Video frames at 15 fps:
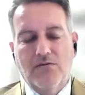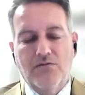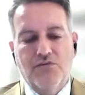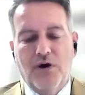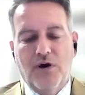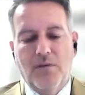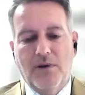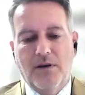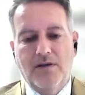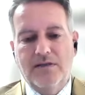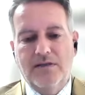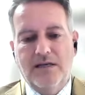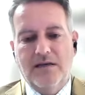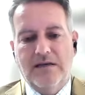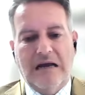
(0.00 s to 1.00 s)

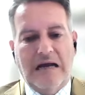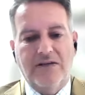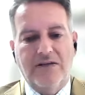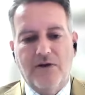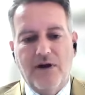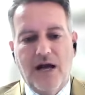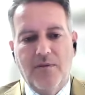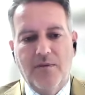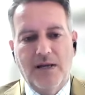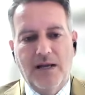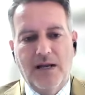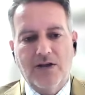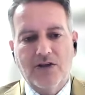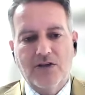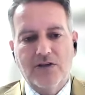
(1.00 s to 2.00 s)
prominent in, I don't know how many
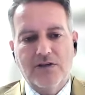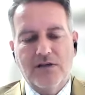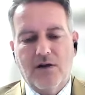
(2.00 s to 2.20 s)
elections,